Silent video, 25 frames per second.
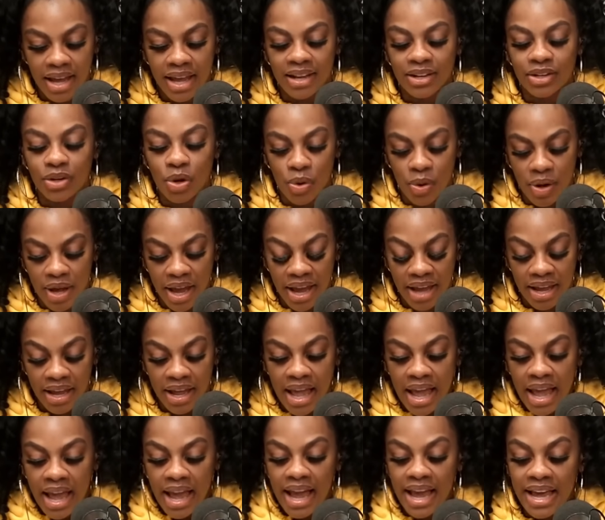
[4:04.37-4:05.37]
and cocaine.
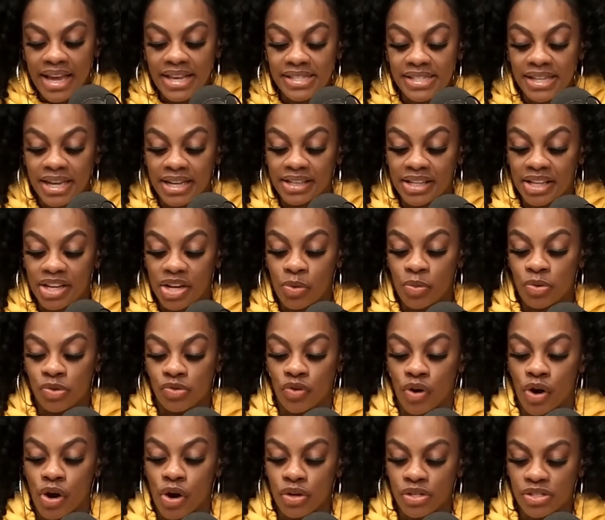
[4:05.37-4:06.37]
And he said Diddy was
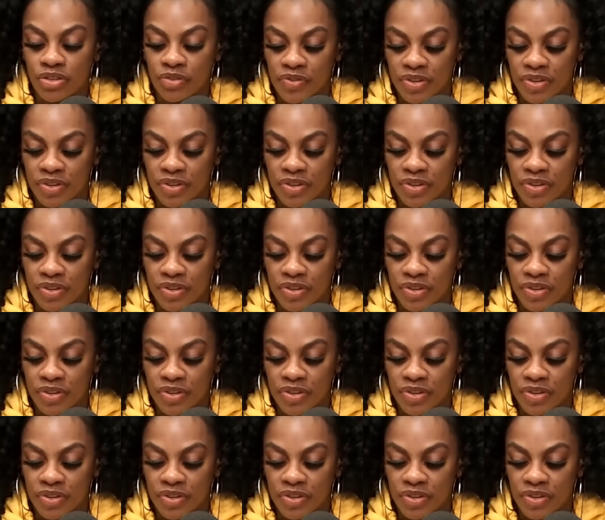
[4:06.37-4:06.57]
rehearsing